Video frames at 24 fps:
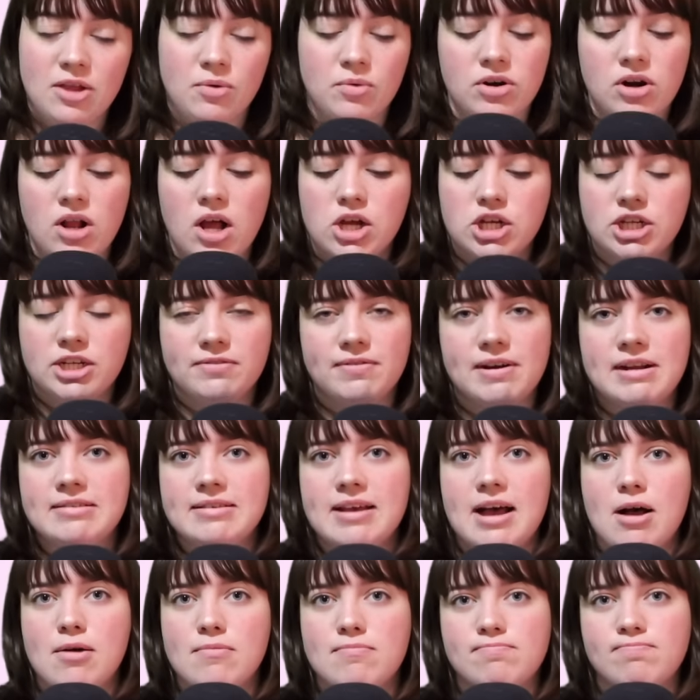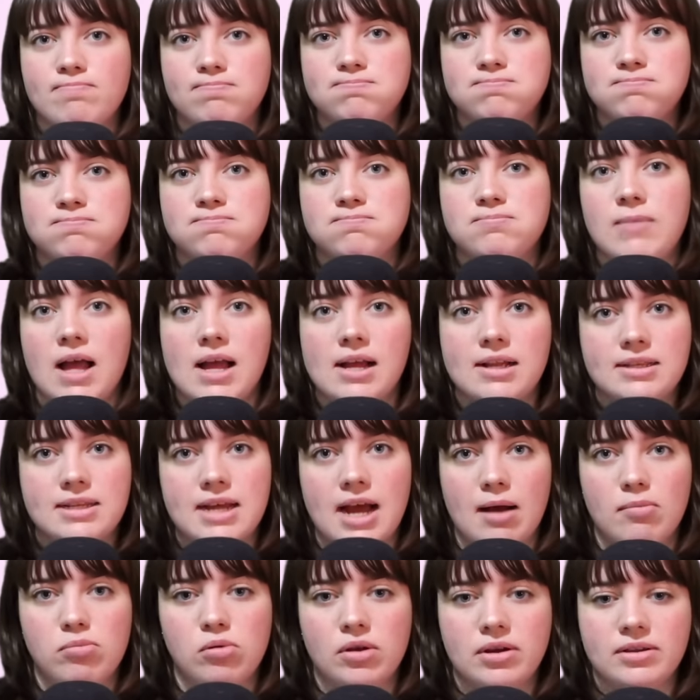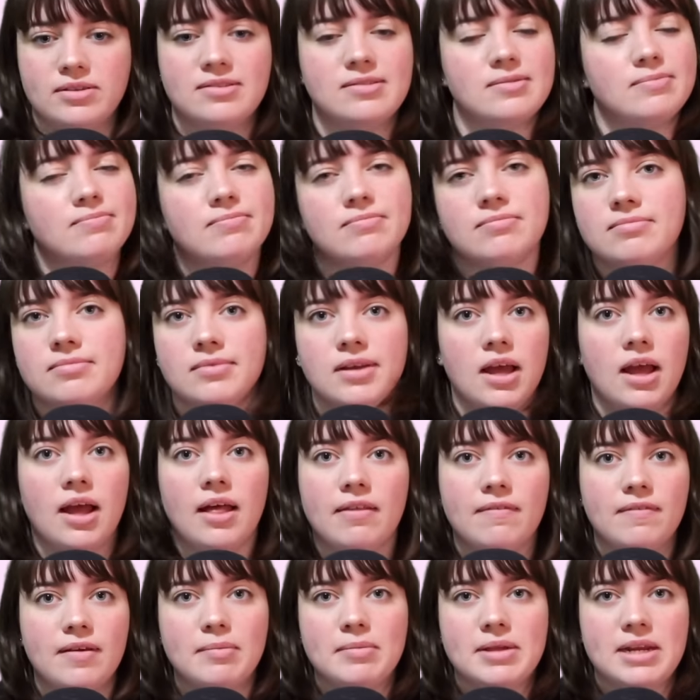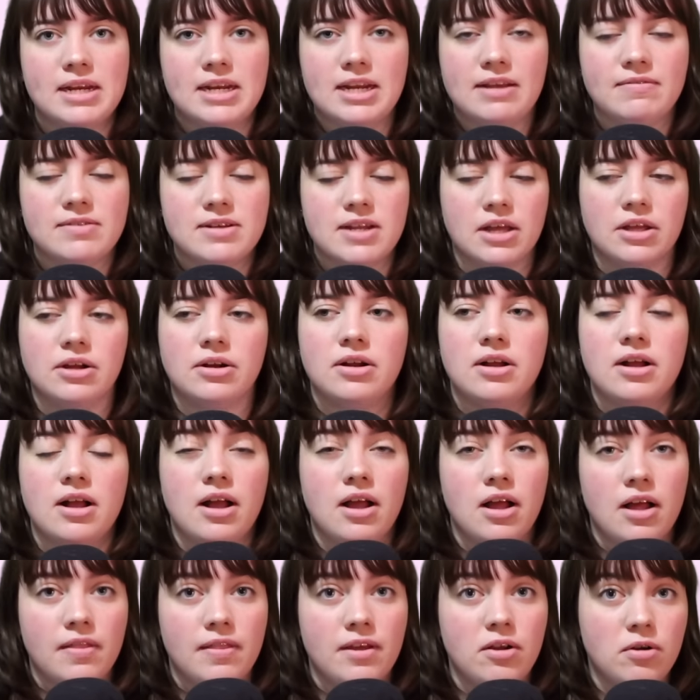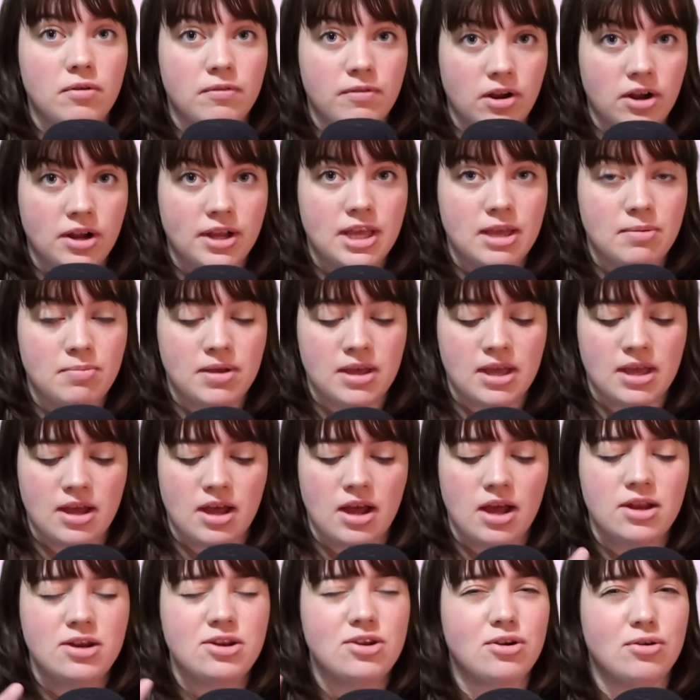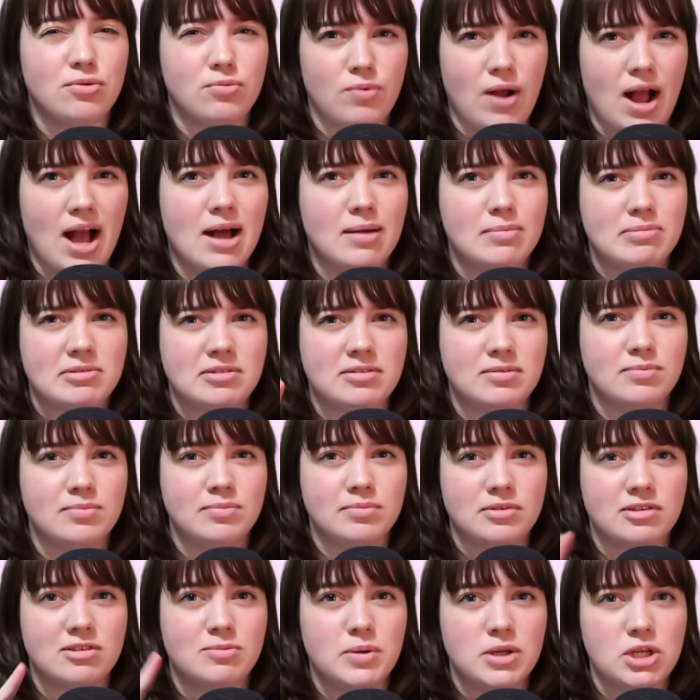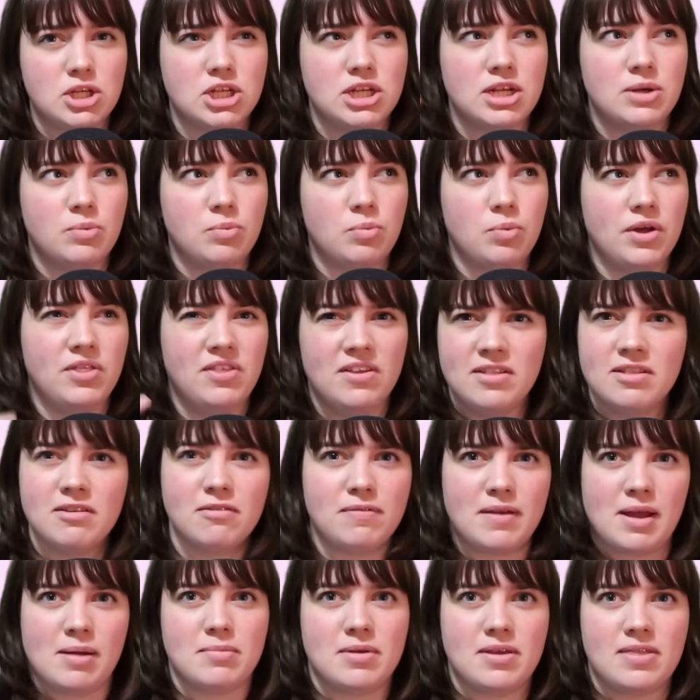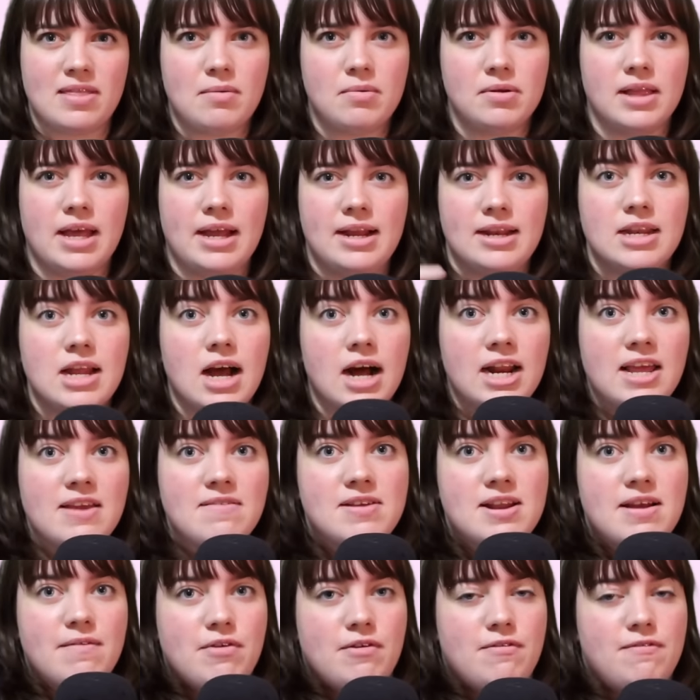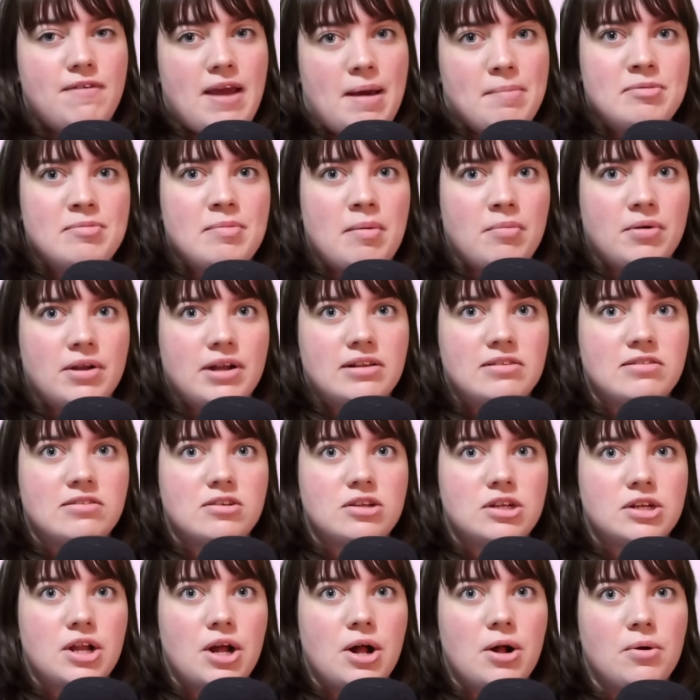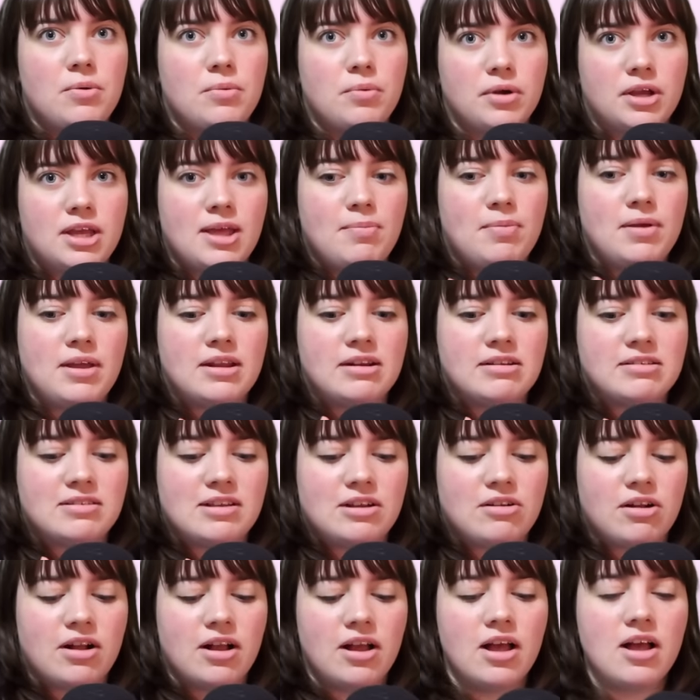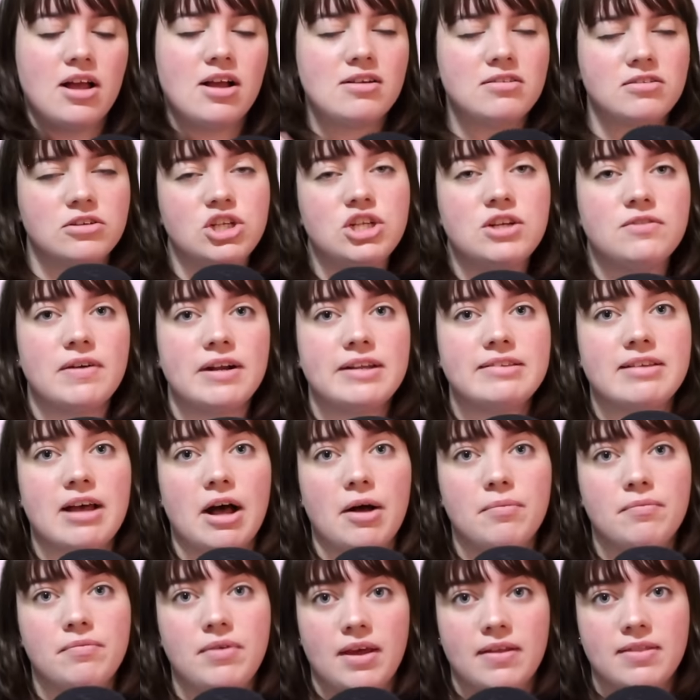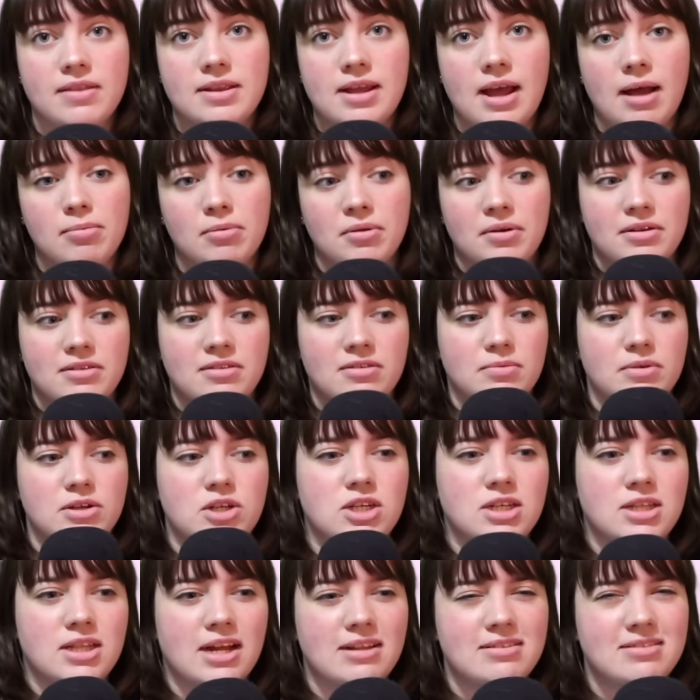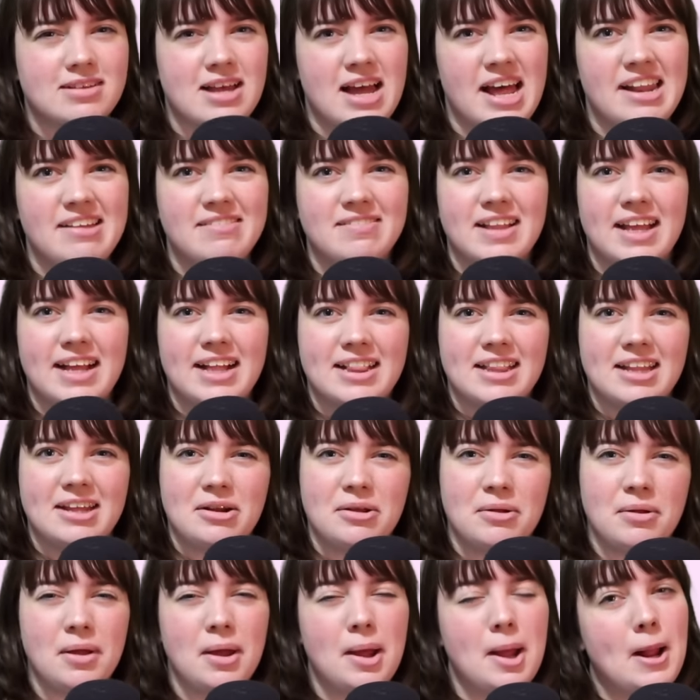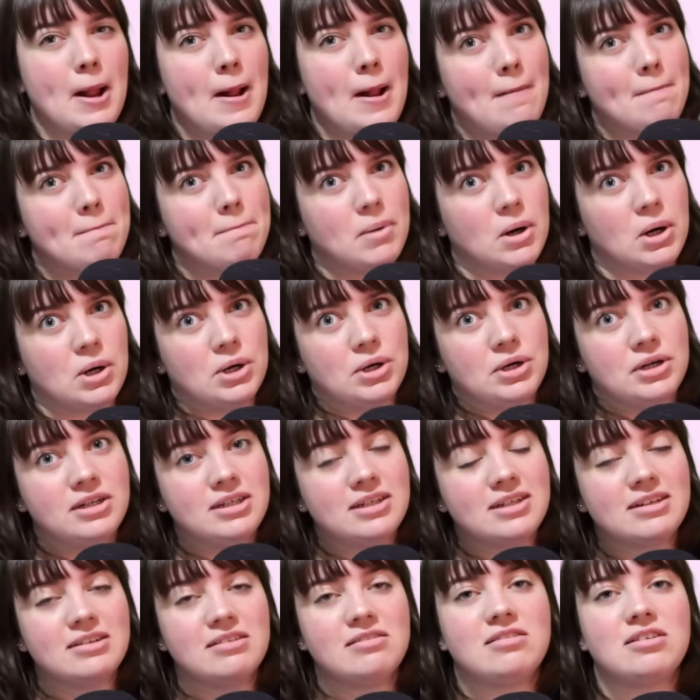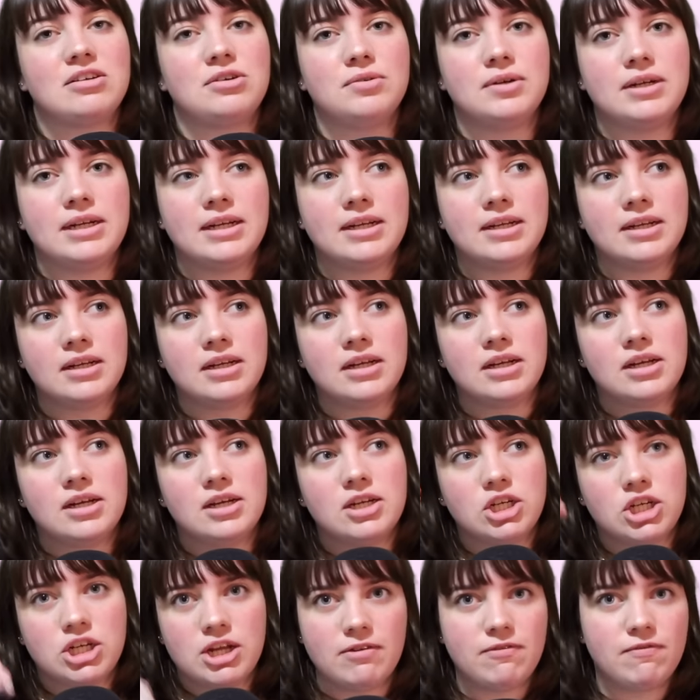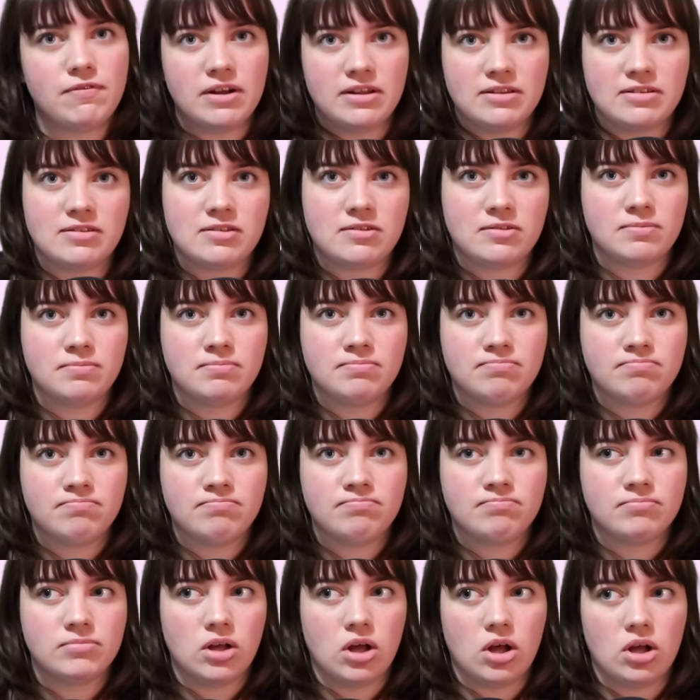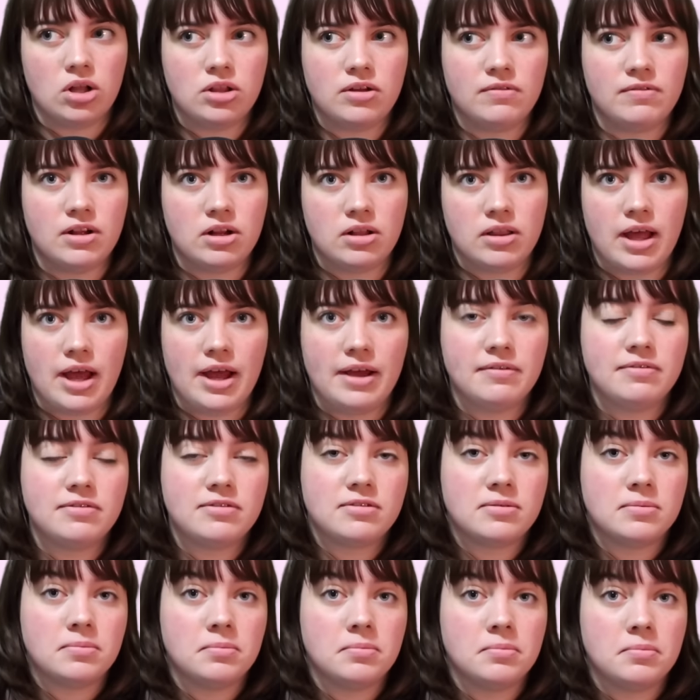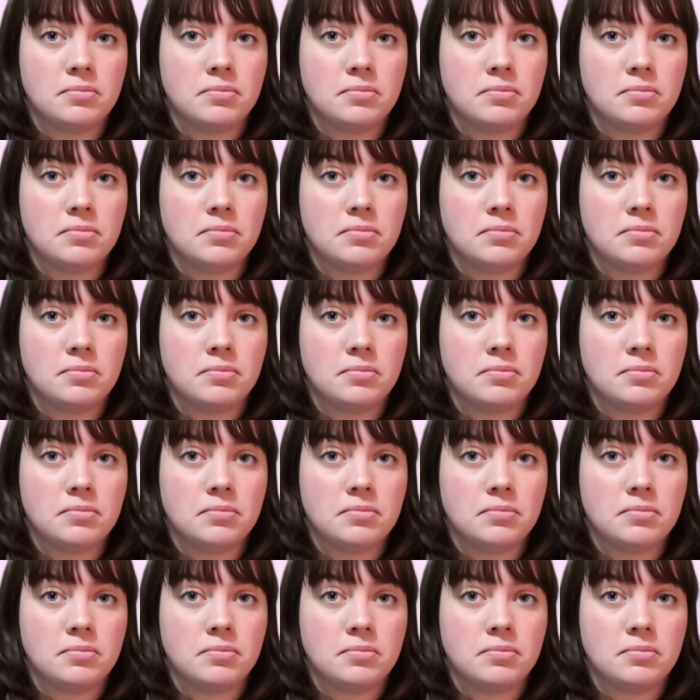You wanna know how she finds out? Tabloids. Family didn't even tell her. They were very keeping it under wraps. Especially within the family. They were like, not even every family member gets to know. We're keeping it a secret. So she finds out via the tabloids, which that's kind of like a little burn, considering she funds all of their lives.